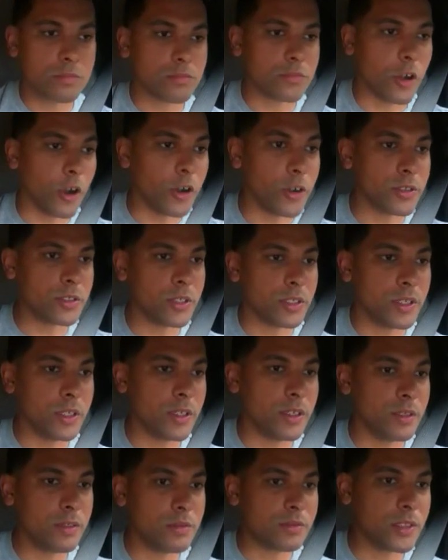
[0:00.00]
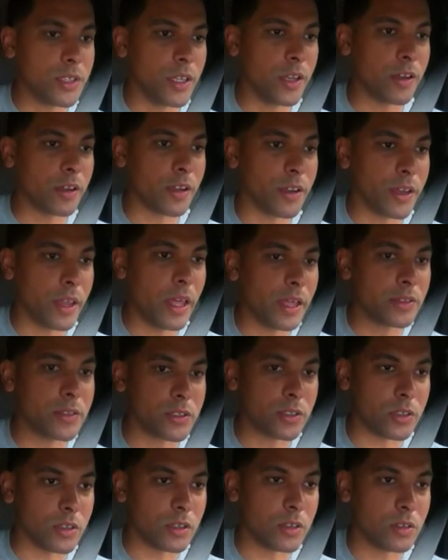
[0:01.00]
a 13 seer
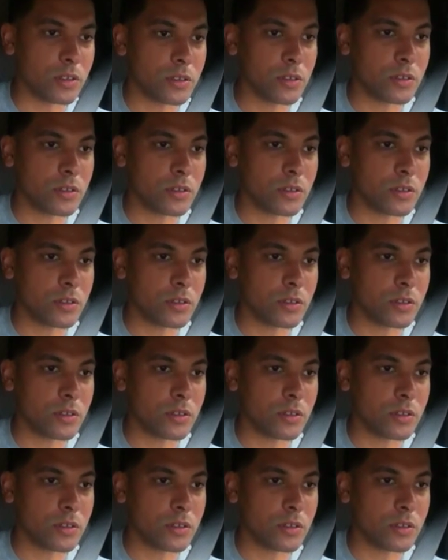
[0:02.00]
condenser